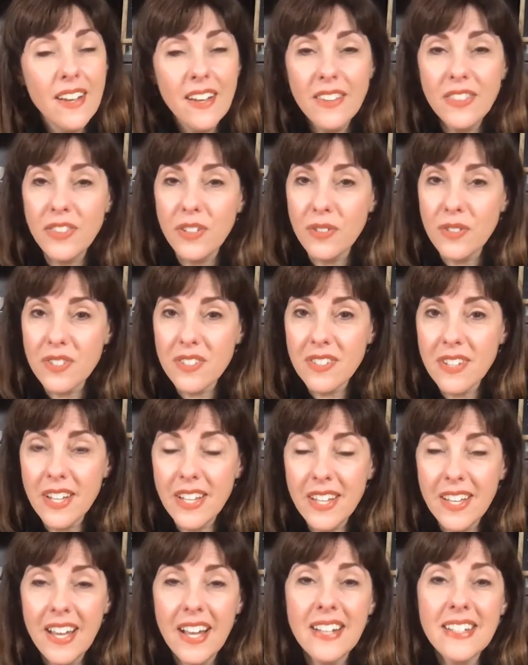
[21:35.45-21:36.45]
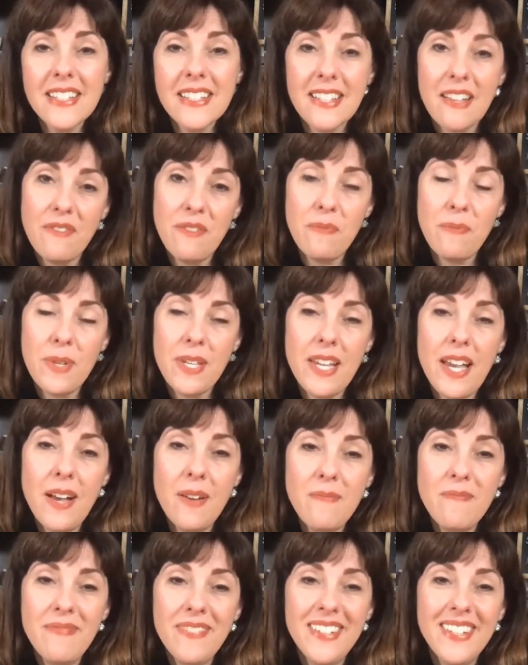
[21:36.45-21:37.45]
Thursday at 7
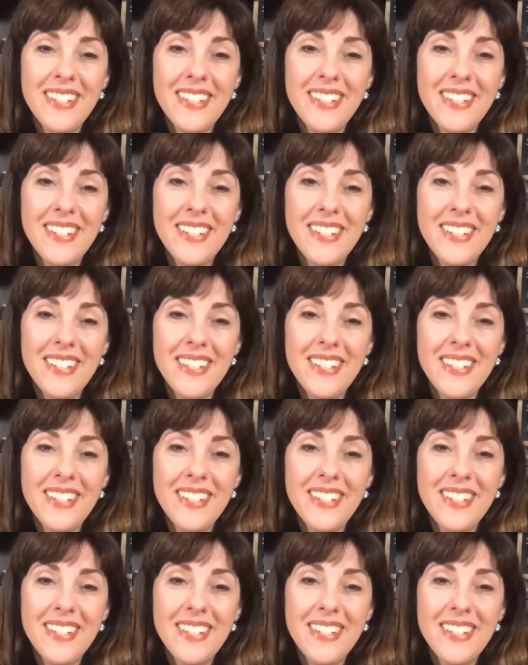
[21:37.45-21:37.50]
p.m.